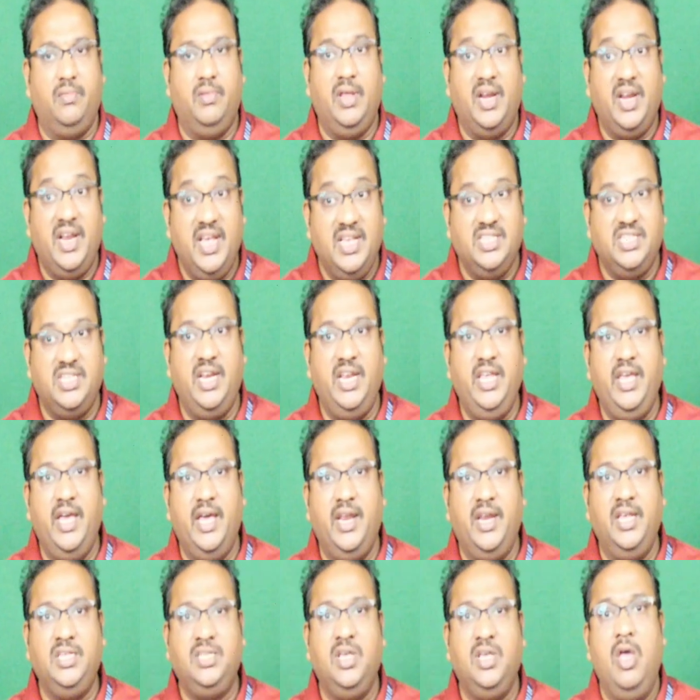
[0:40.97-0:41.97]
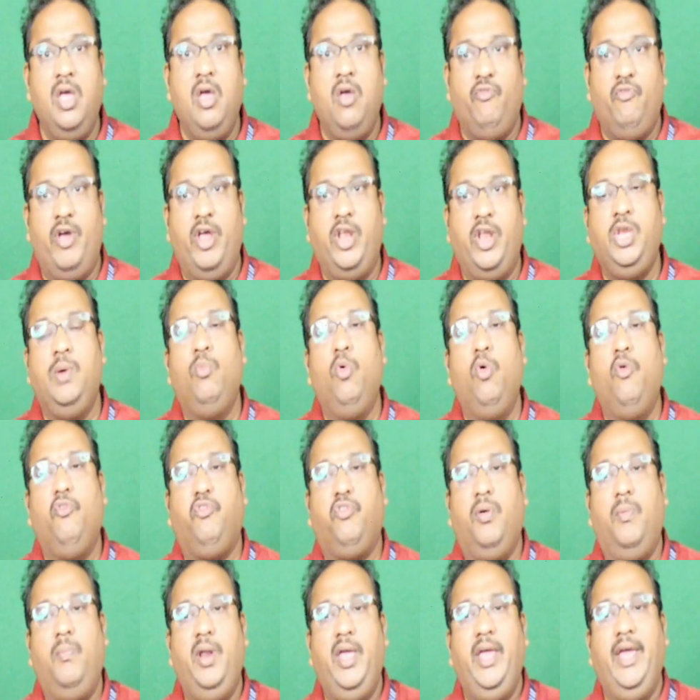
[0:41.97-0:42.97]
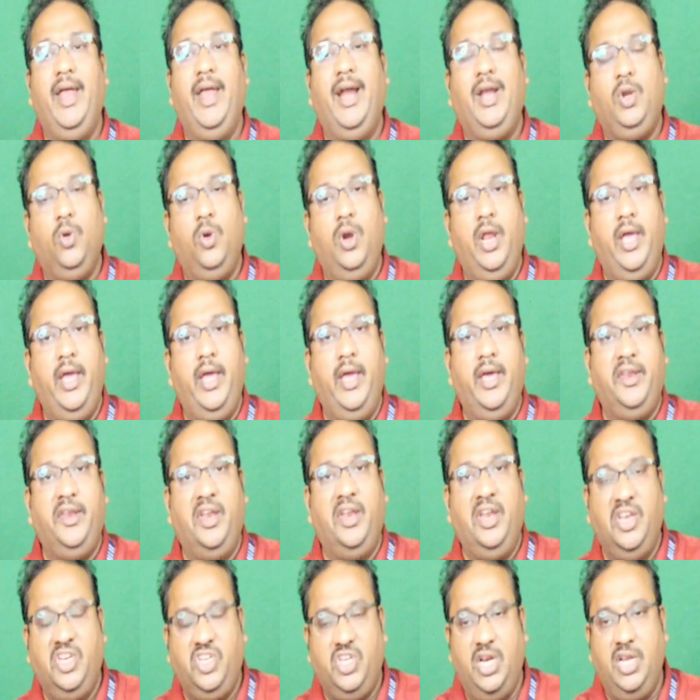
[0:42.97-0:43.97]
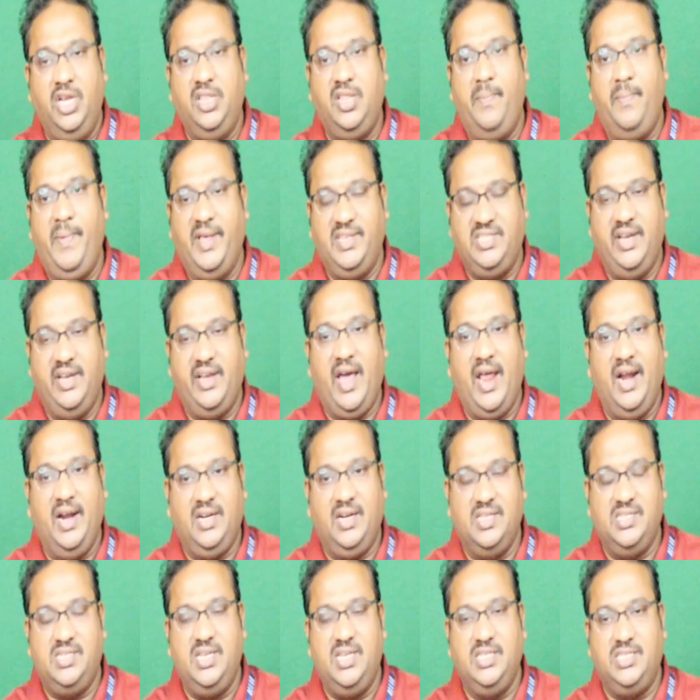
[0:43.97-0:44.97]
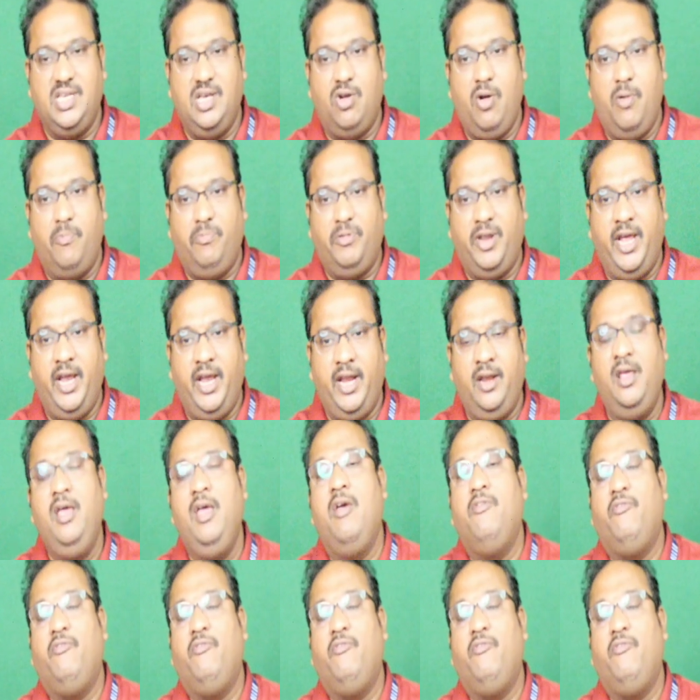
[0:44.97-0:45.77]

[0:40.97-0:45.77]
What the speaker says: The reason here is, when you move from layer to layer, initially the basic characteristics are obtained.